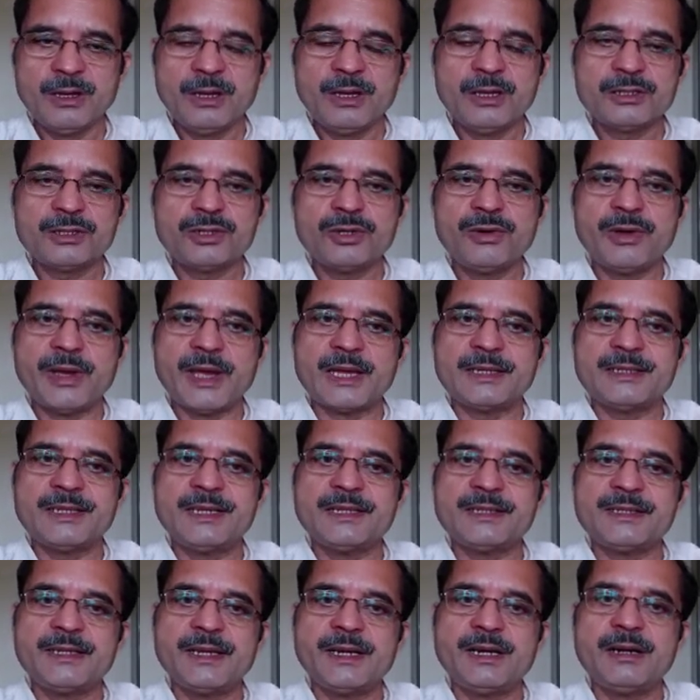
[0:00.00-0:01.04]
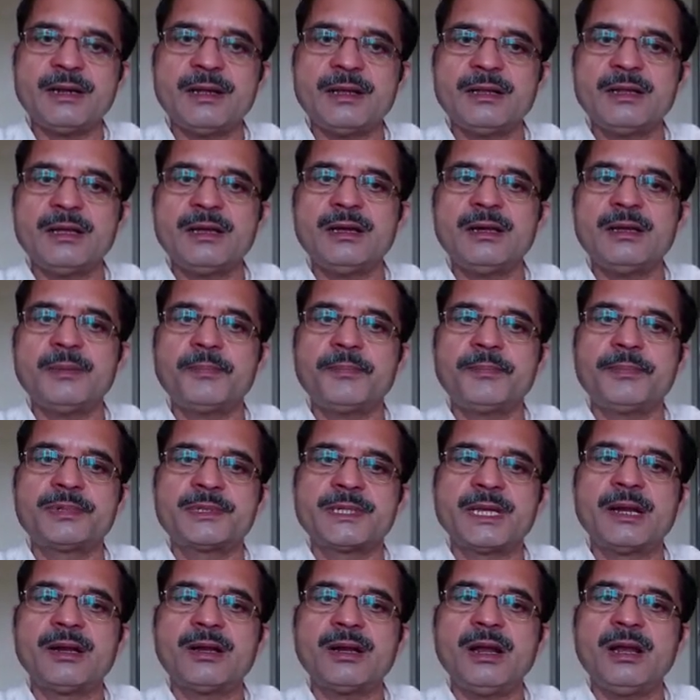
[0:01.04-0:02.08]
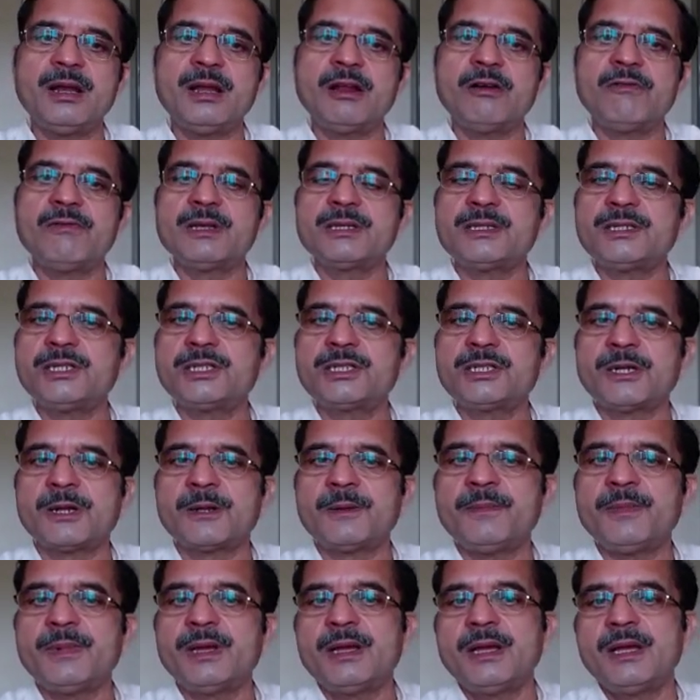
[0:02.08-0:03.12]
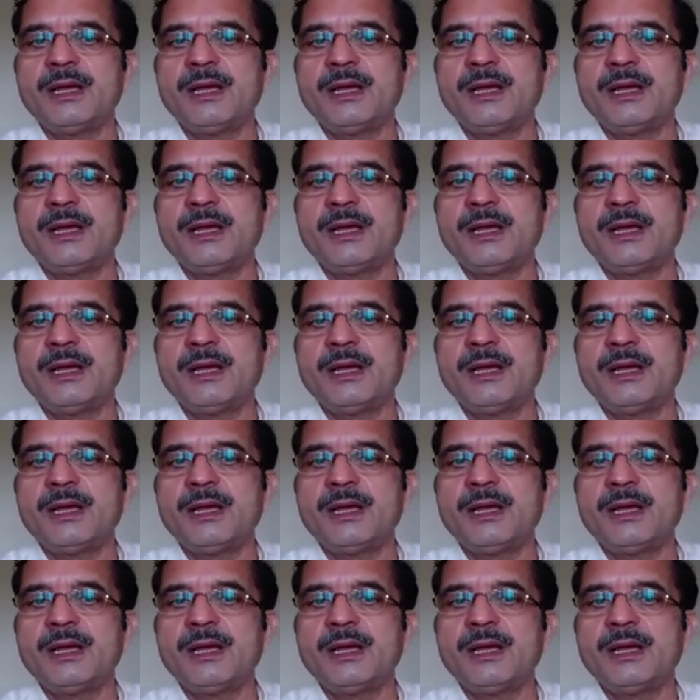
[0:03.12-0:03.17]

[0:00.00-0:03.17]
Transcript: So as I said, the central nervous system,